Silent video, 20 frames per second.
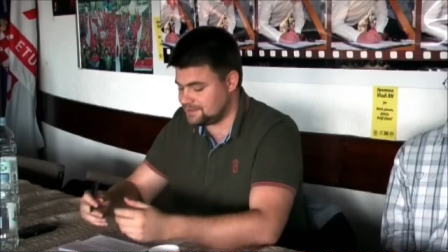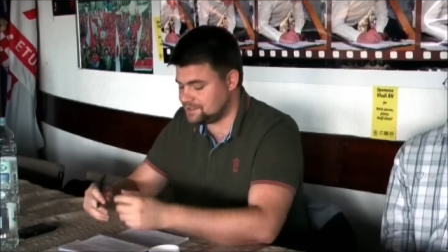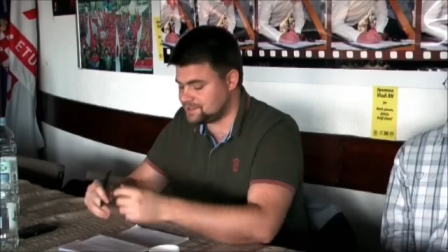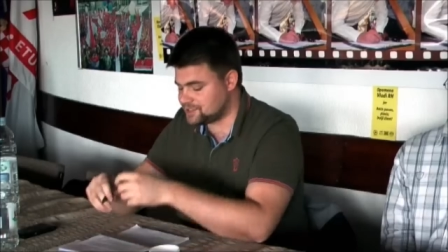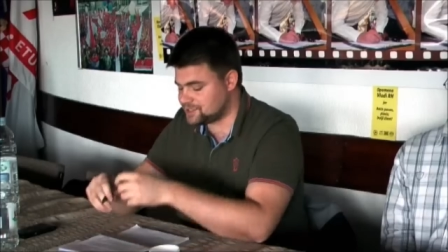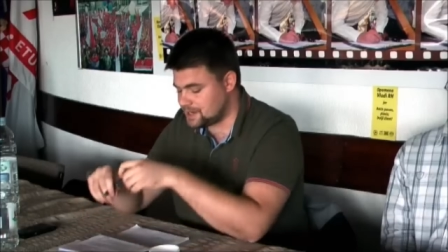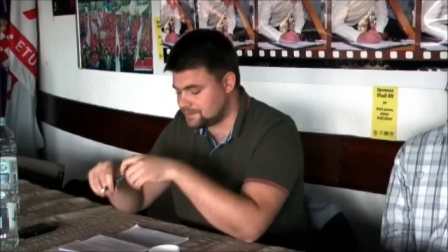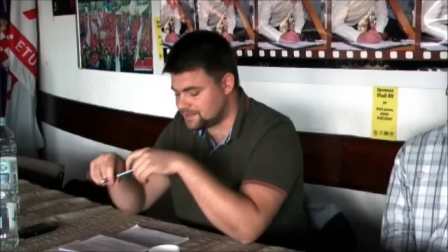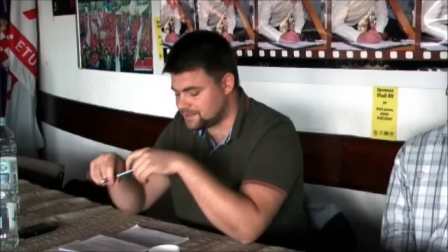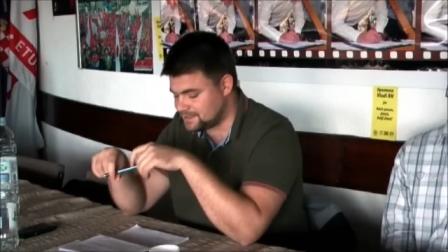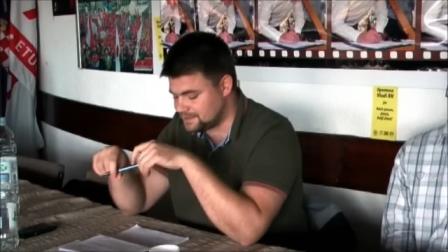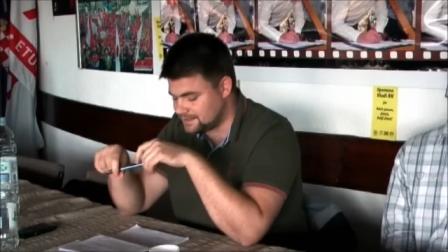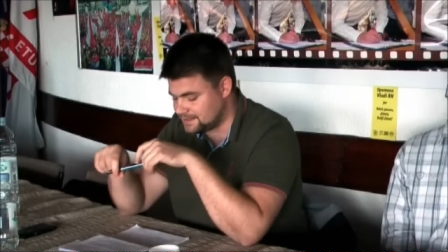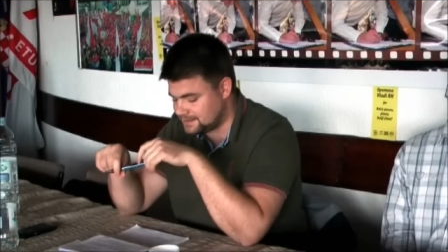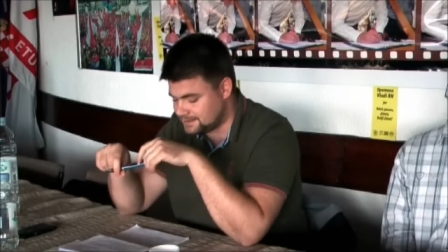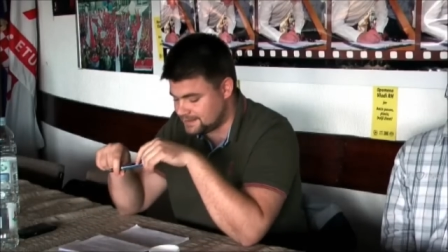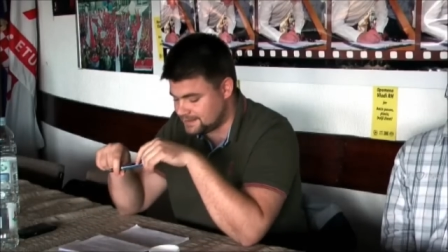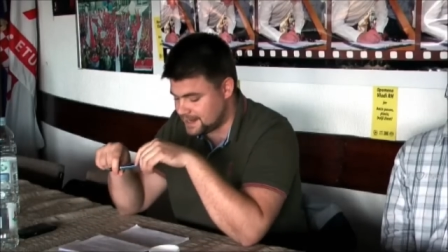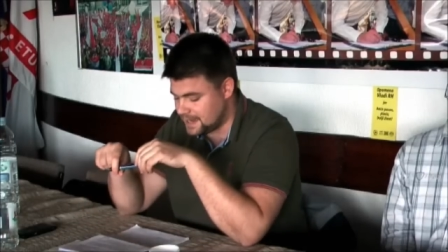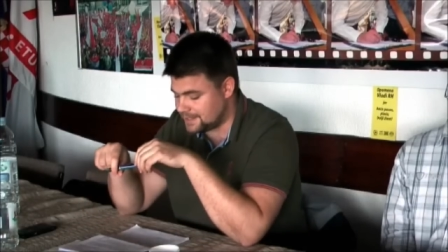disrupted
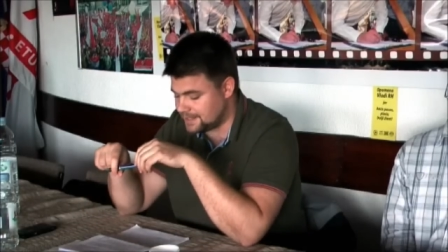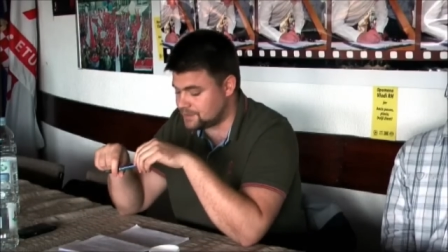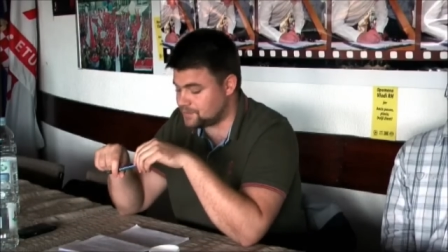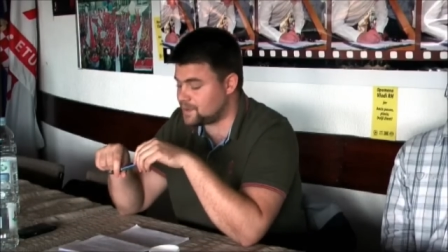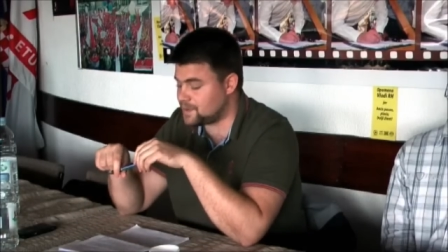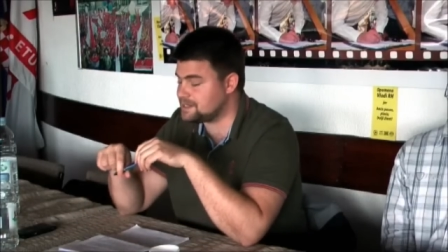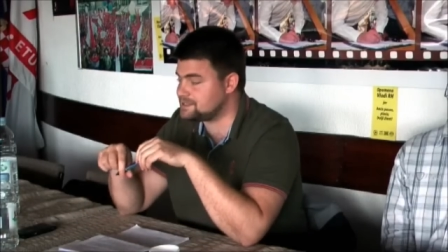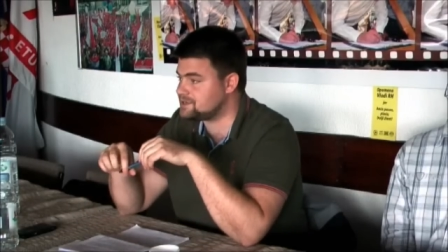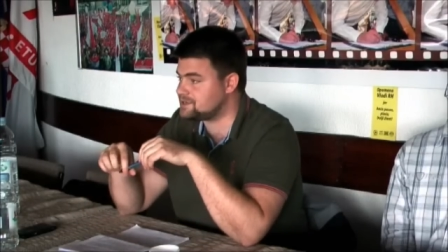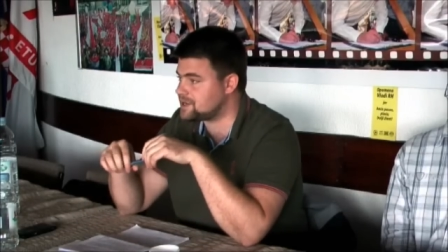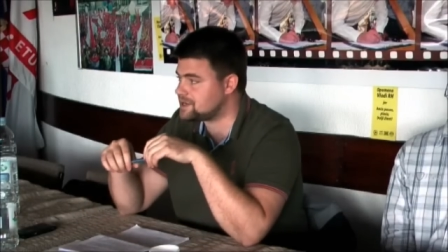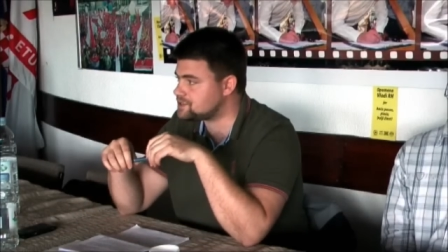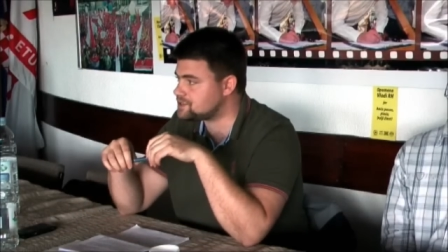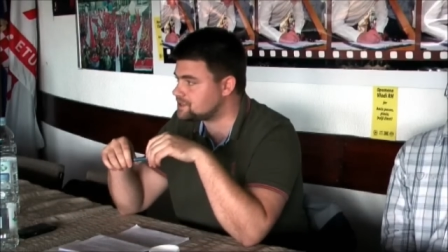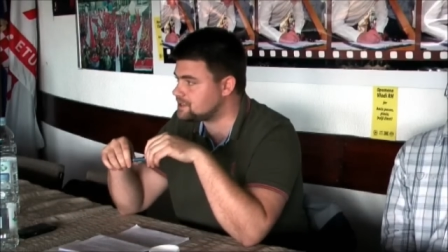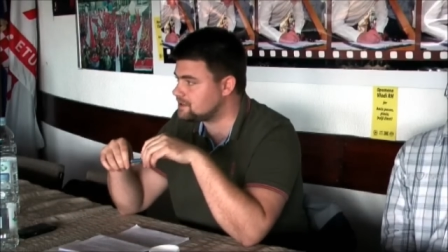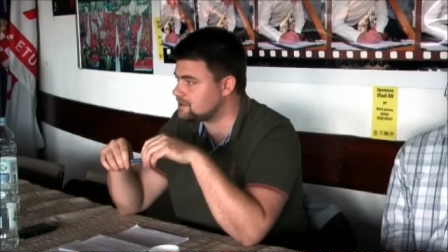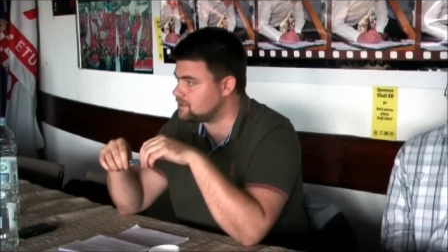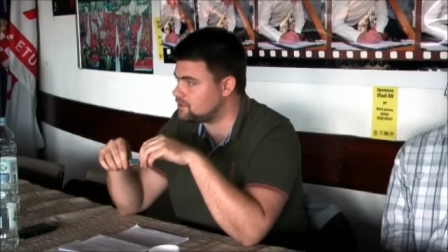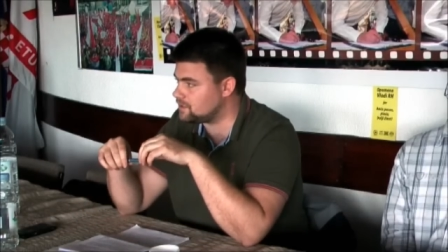the otherwise
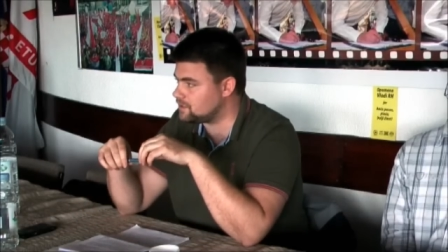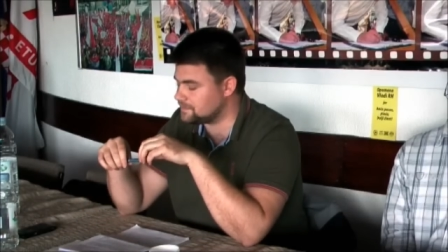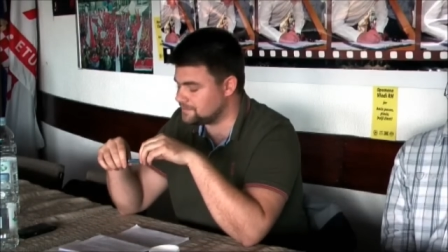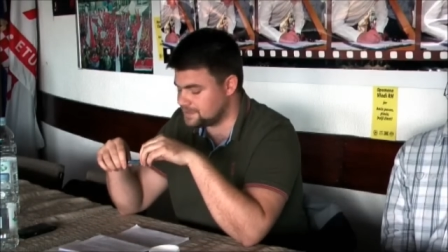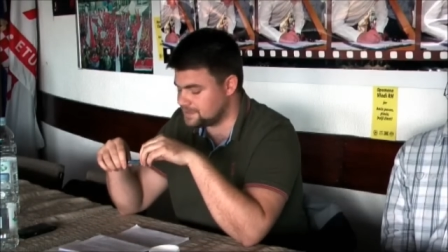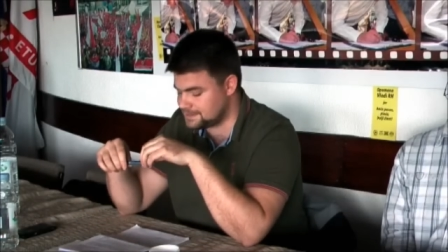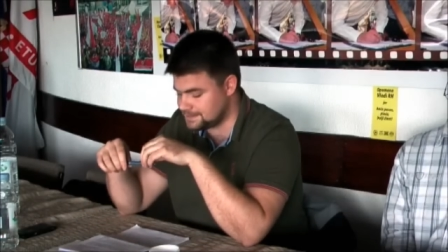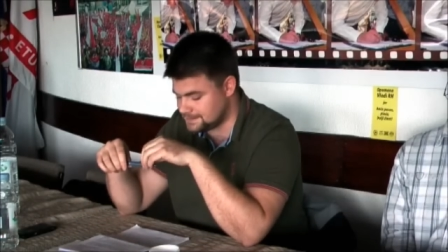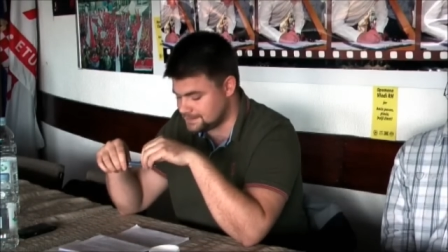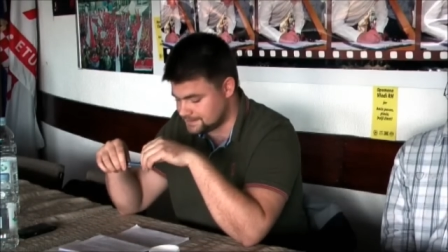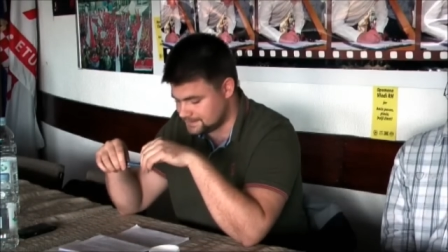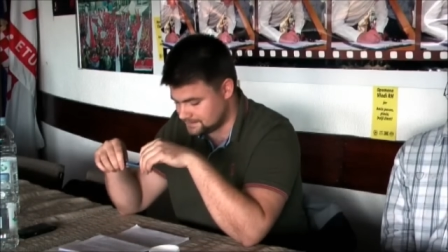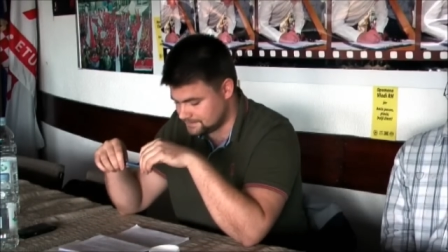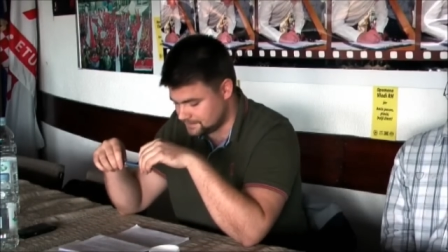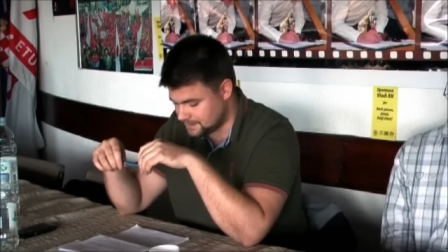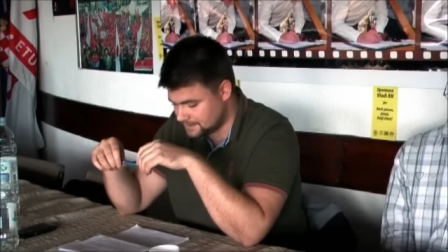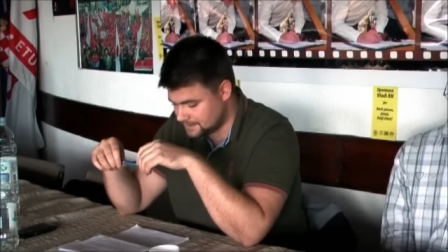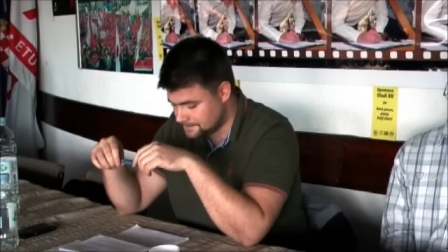rational core of the system.